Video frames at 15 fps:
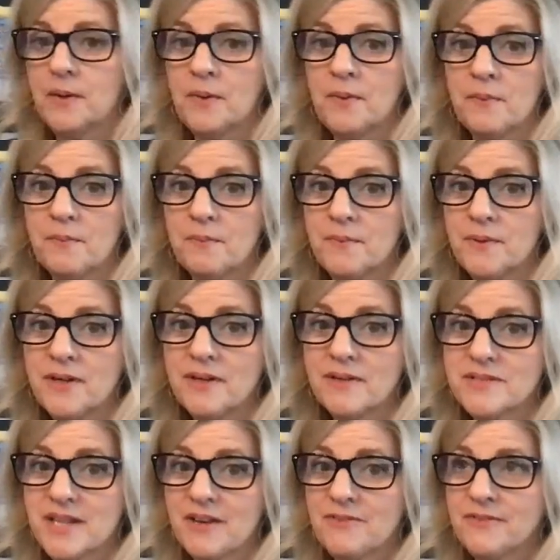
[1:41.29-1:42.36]
We are
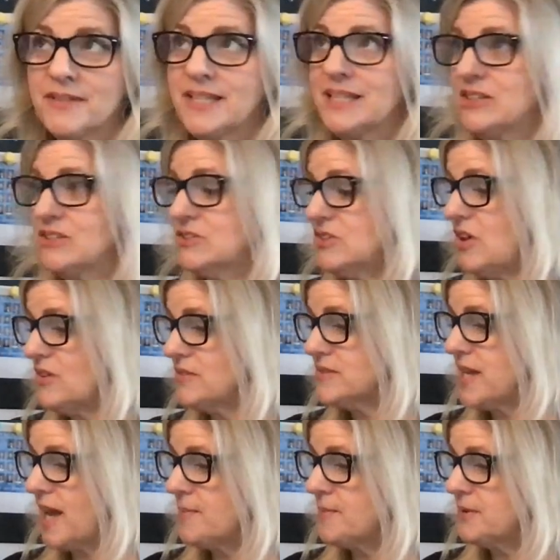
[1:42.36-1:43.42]
definitely in a long
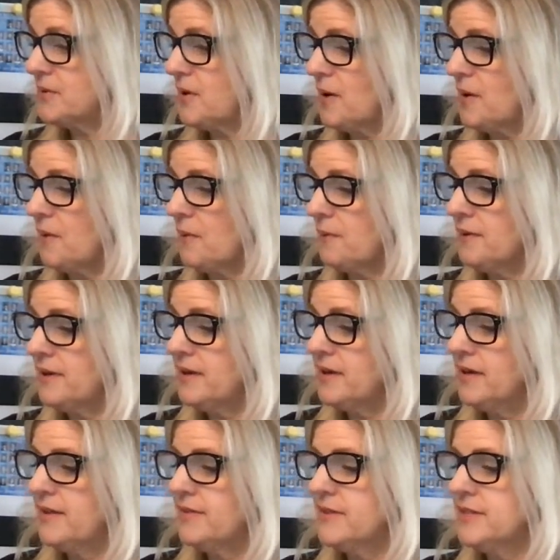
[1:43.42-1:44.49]
time ago.
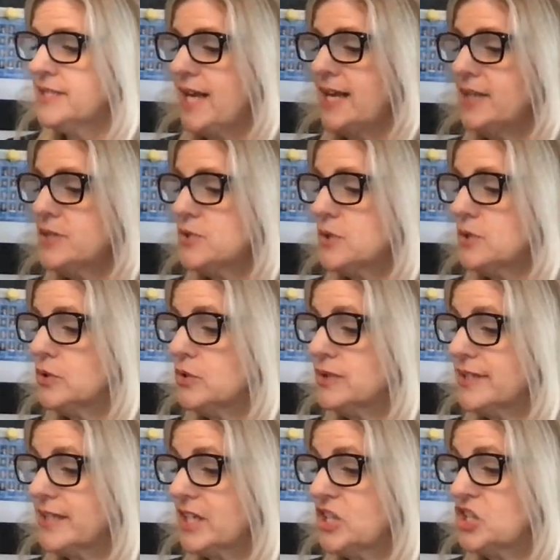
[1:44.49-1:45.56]
The dinosaur looked
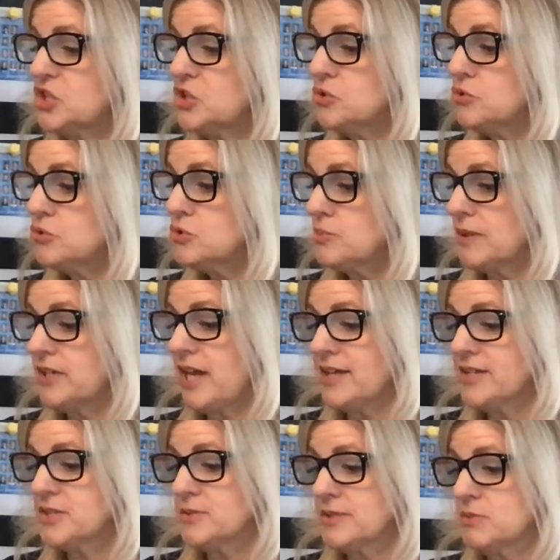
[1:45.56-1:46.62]
like a huge
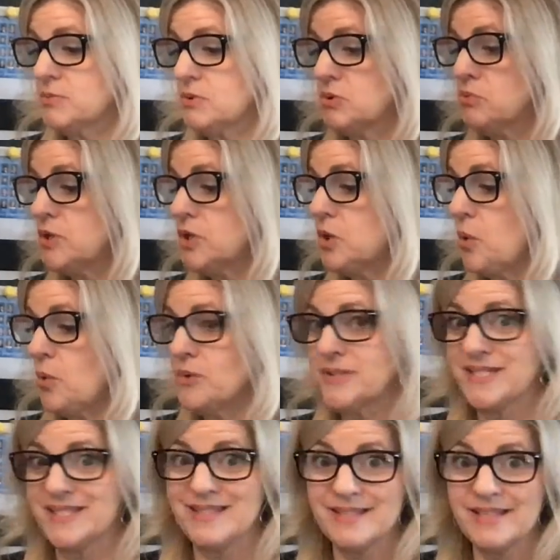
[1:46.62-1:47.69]
rhinoceros with 3 horns
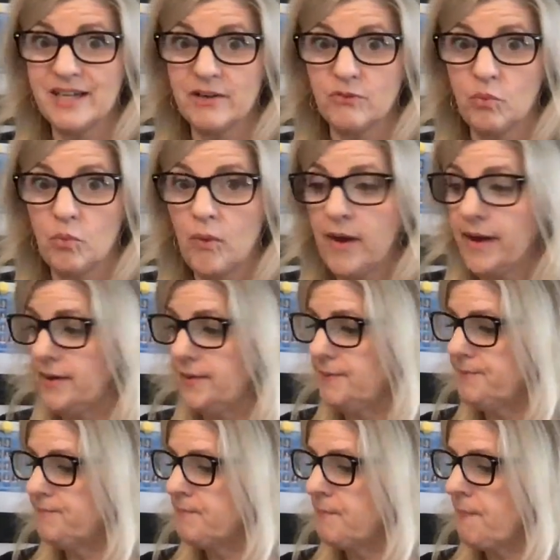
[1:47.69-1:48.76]
instead of
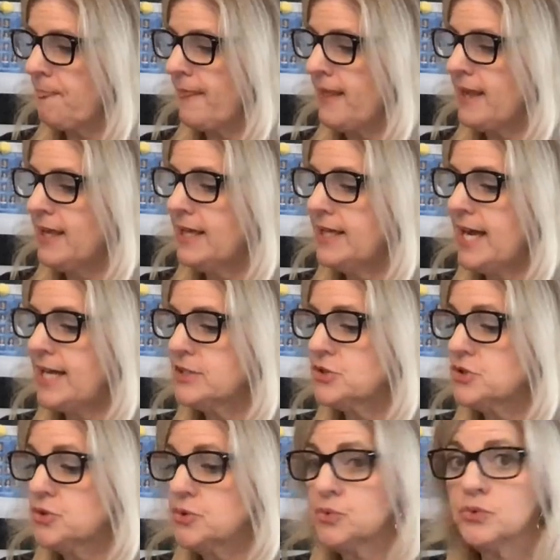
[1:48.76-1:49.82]
1. It had
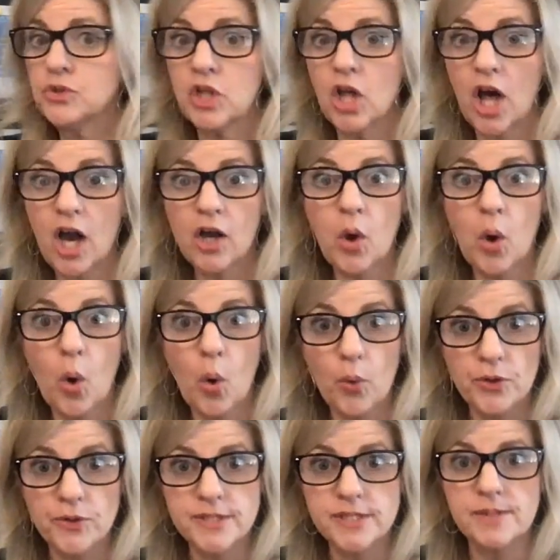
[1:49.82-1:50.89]
2 long
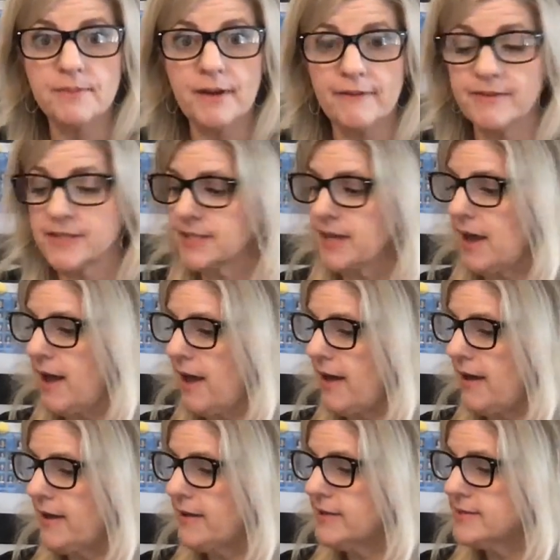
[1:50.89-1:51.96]
horns above its
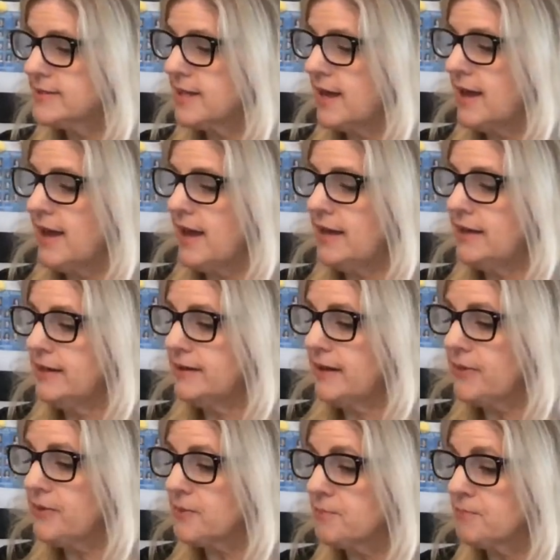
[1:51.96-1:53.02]
eyes, and
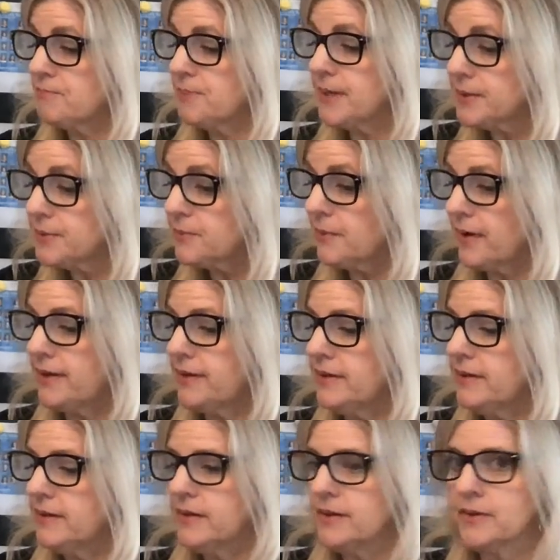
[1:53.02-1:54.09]
another big one
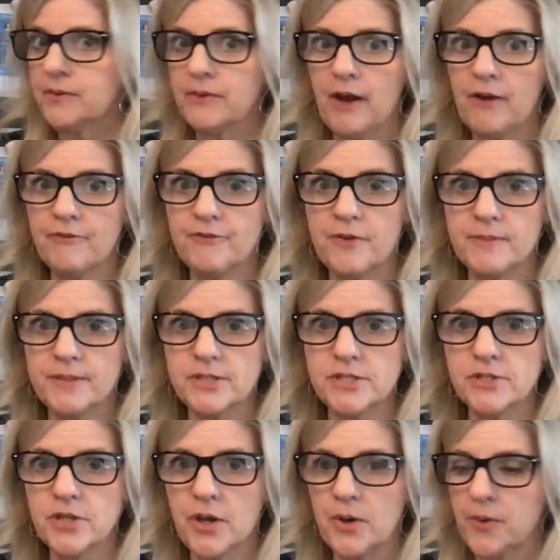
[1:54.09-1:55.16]
grew out from its
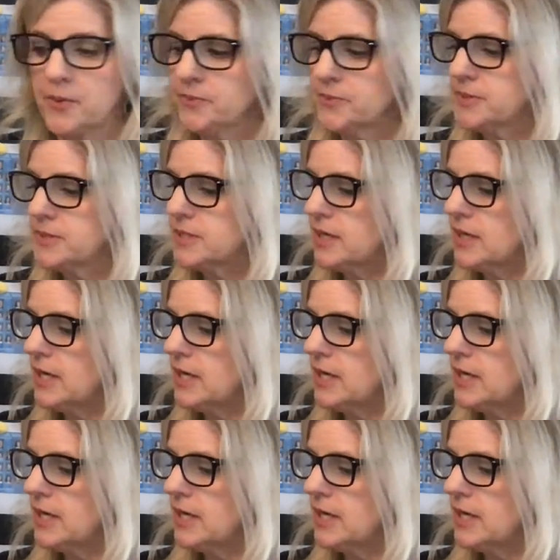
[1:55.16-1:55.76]
nose.